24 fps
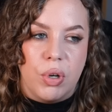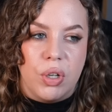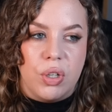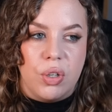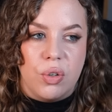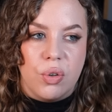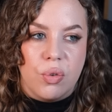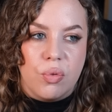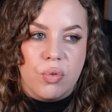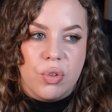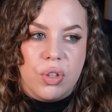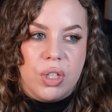but you
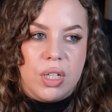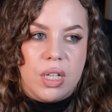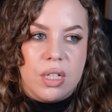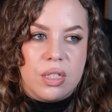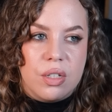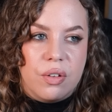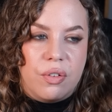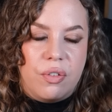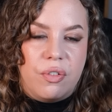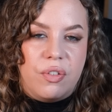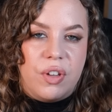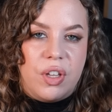don't really get
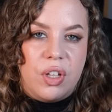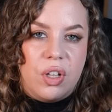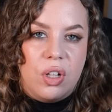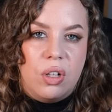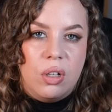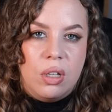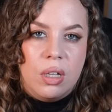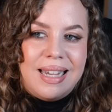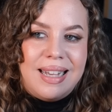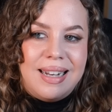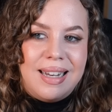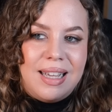to
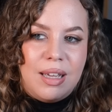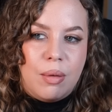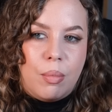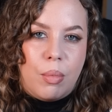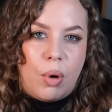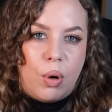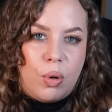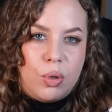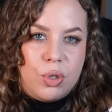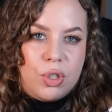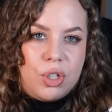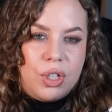feel any
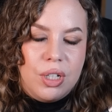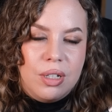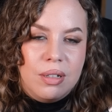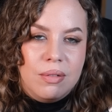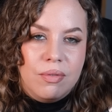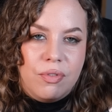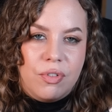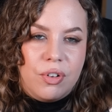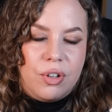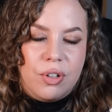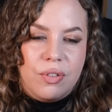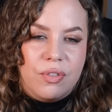emotion
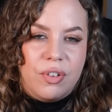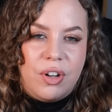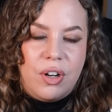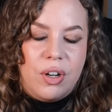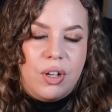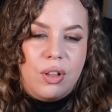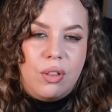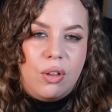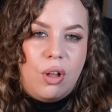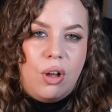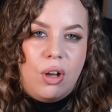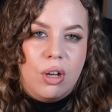for
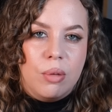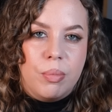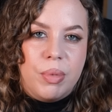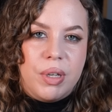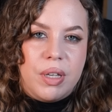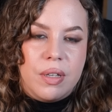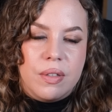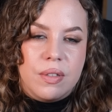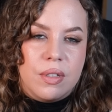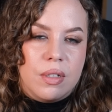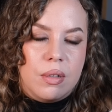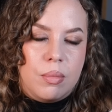very long
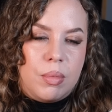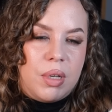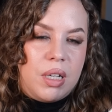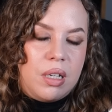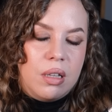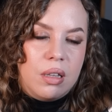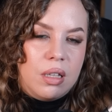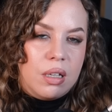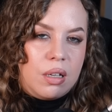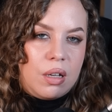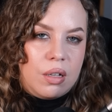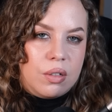because it
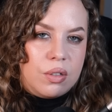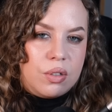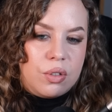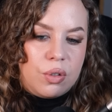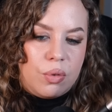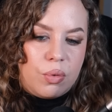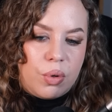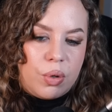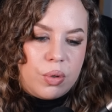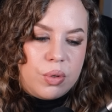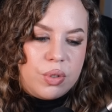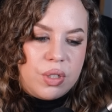immediately cuts to
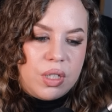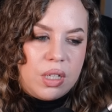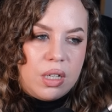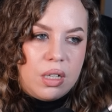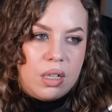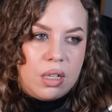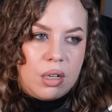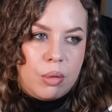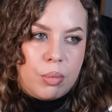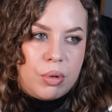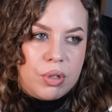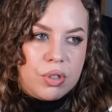Rosie
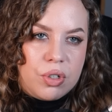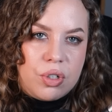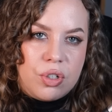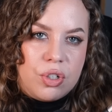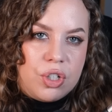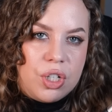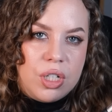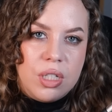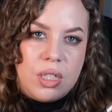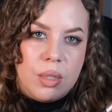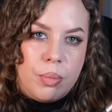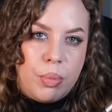eating a bunch of
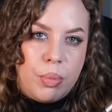cheesy